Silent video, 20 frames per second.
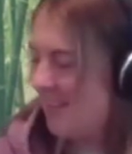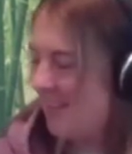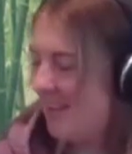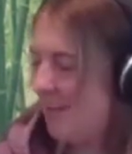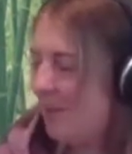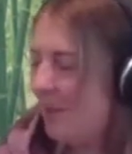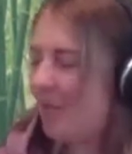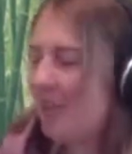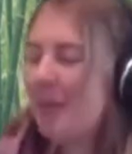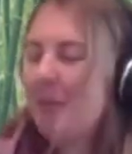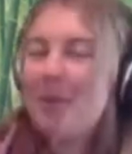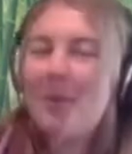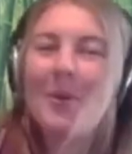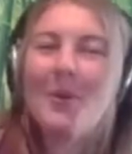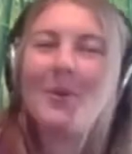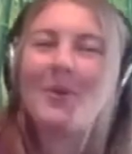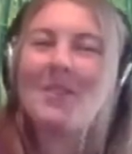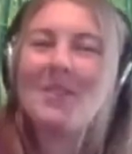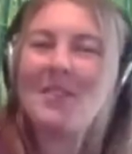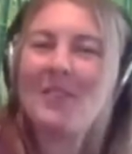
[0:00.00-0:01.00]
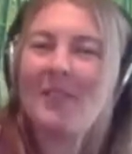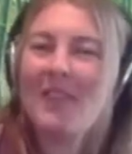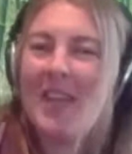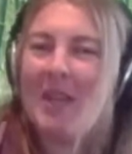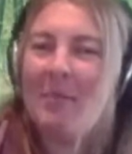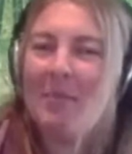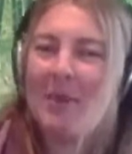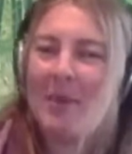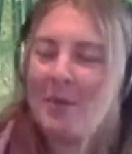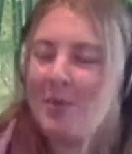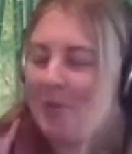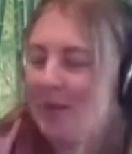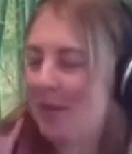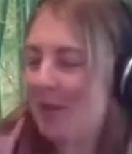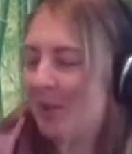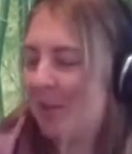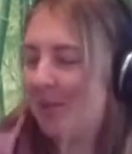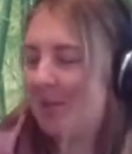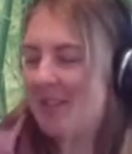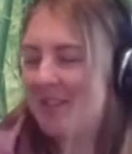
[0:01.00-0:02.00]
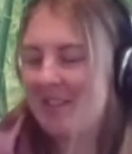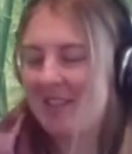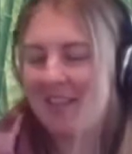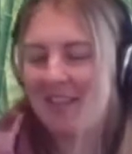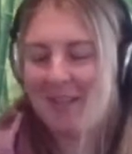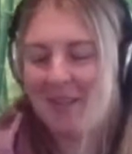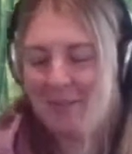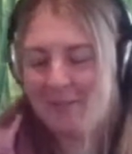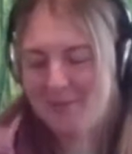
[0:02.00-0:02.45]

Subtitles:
well, the importance of keeping a trick up your sleeve,